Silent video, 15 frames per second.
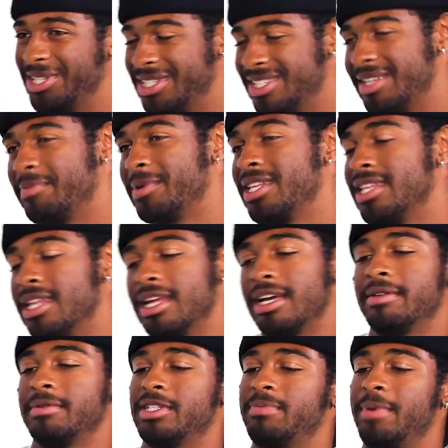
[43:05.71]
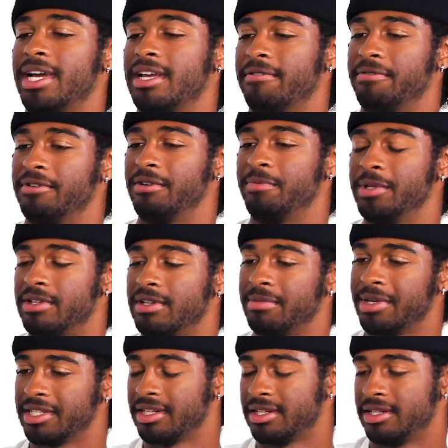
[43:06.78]
So, but back and forth between
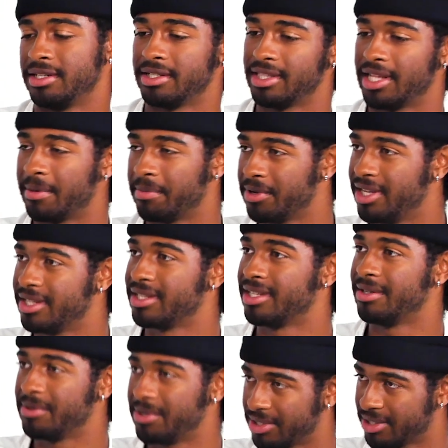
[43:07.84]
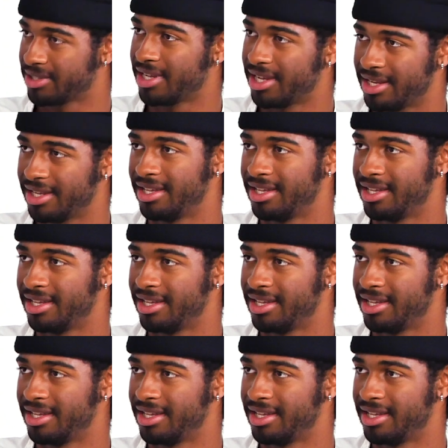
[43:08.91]
my sisters in that place, and it was just like, that's